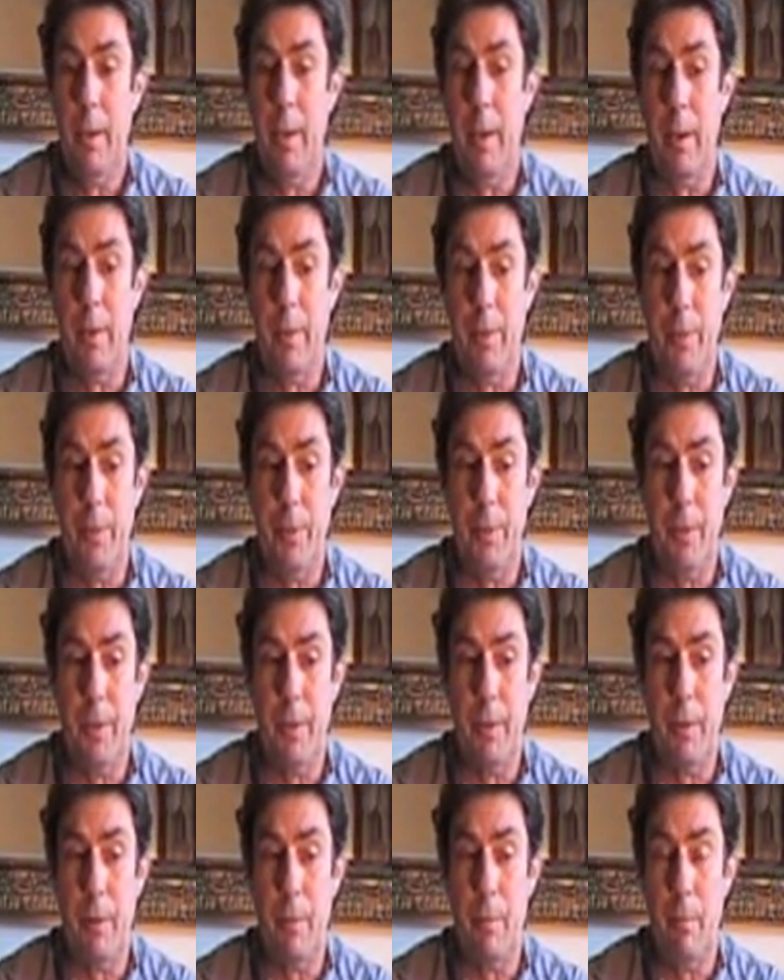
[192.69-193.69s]
Now,
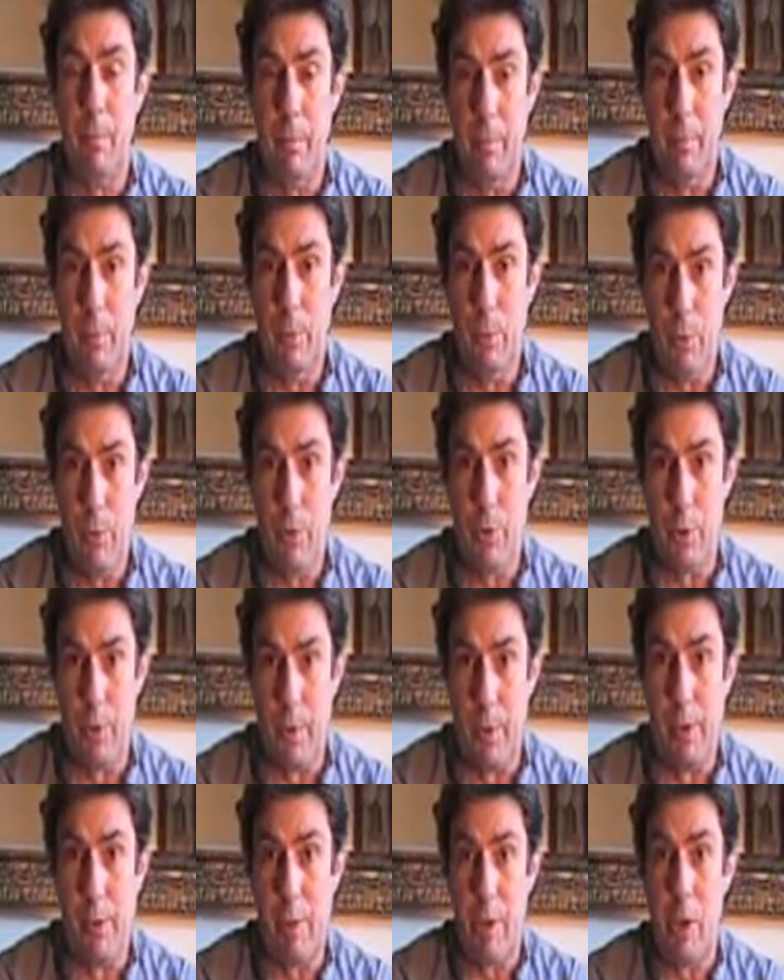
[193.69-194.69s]
there are all
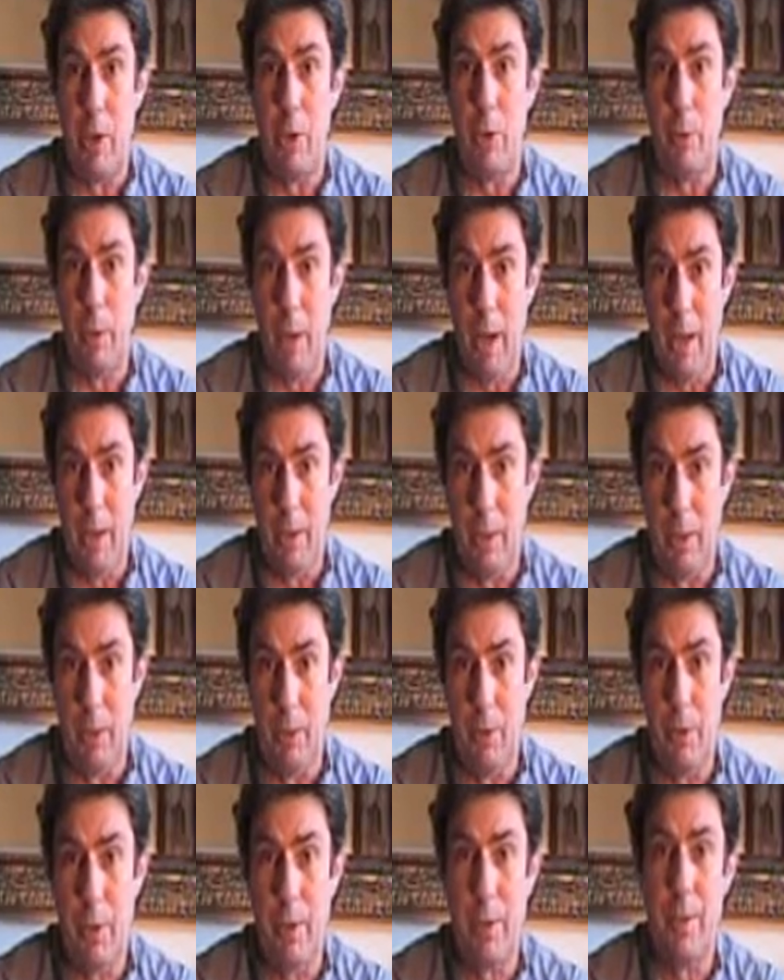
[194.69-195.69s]
sorts of ingredients you can
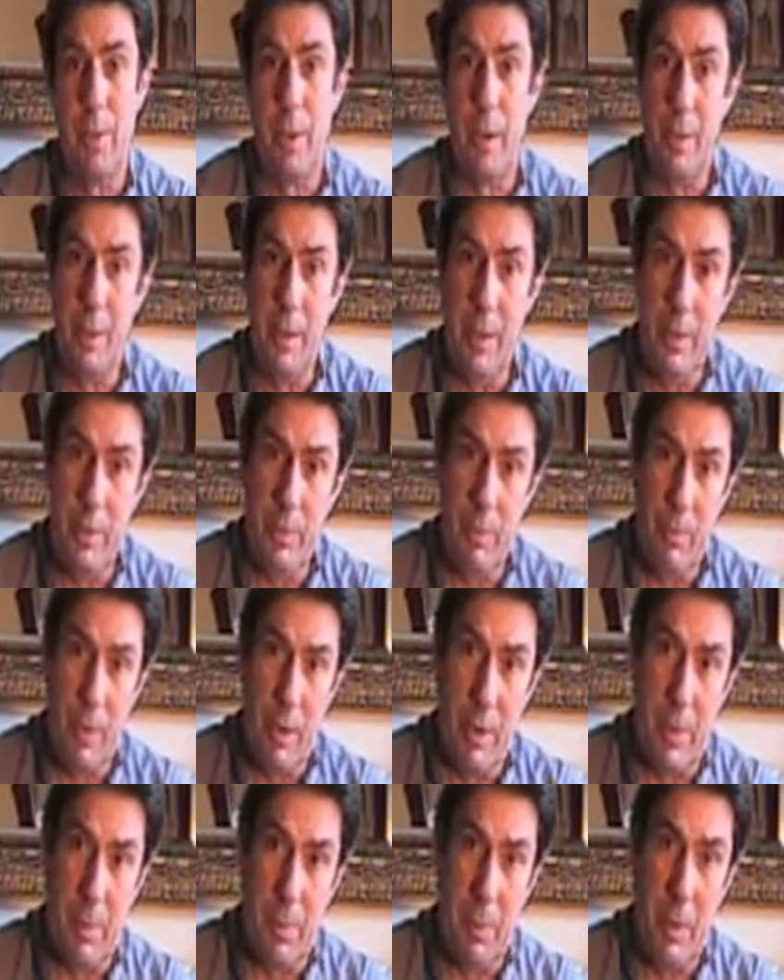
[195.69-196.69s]
use. As I say, this
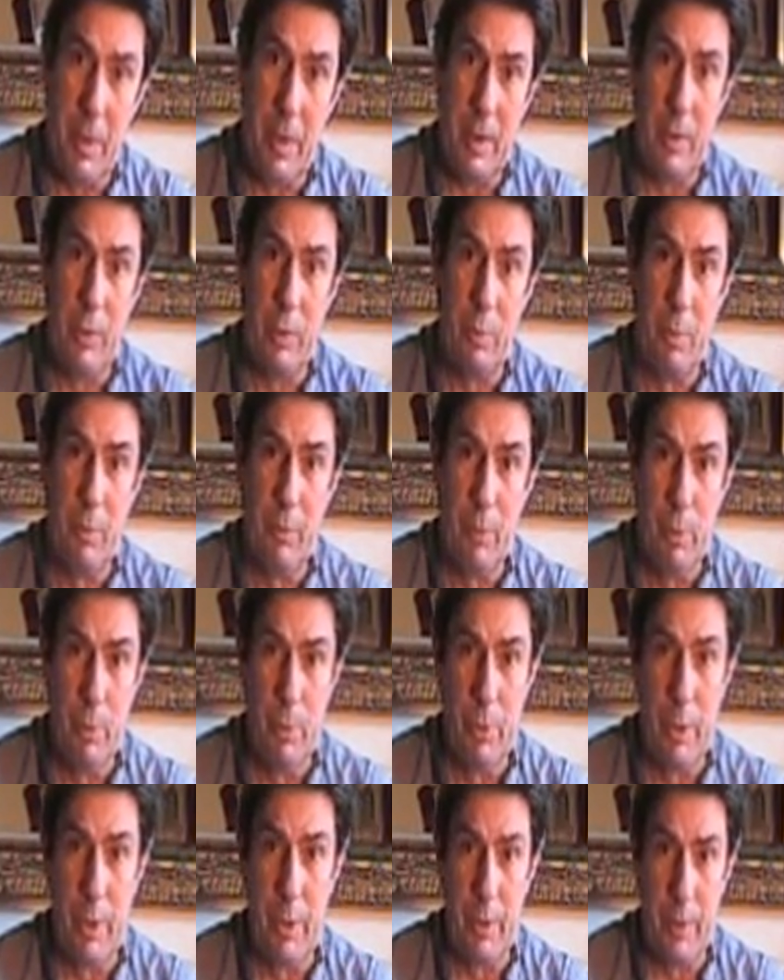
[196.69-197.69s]
recipe is from a
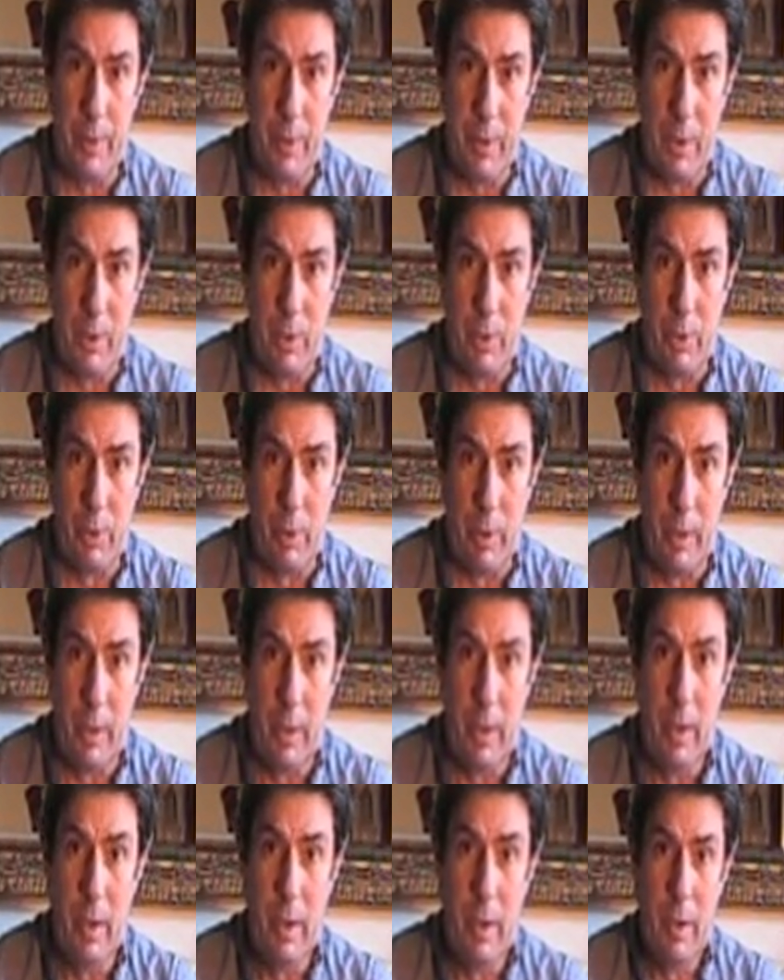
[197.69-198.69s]
14th
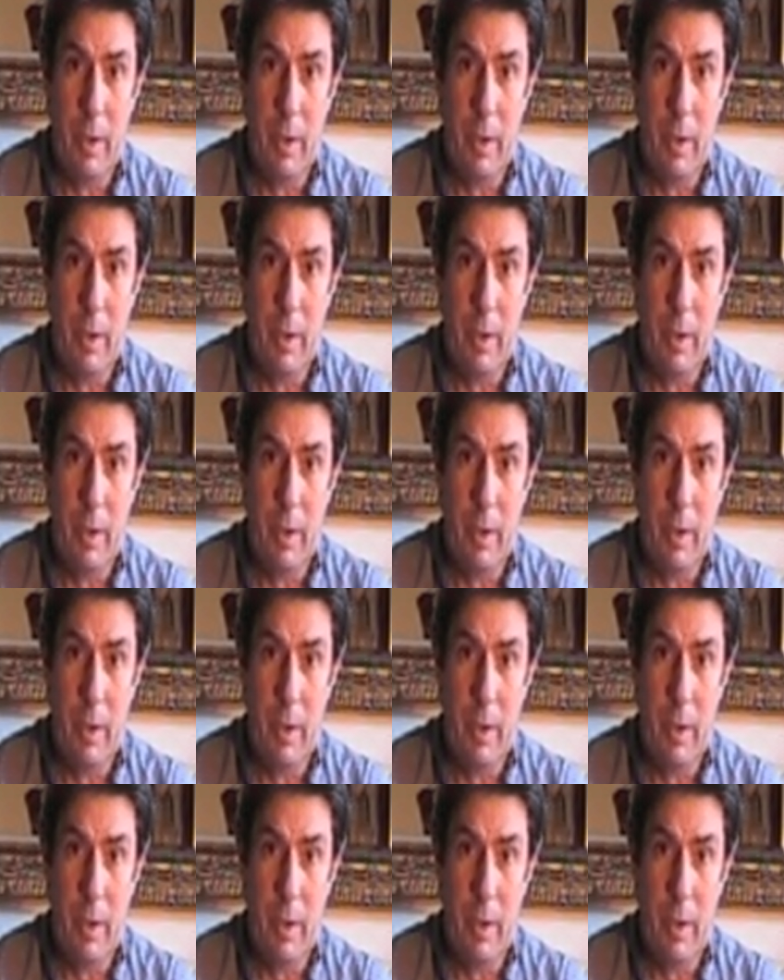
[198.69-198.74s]
century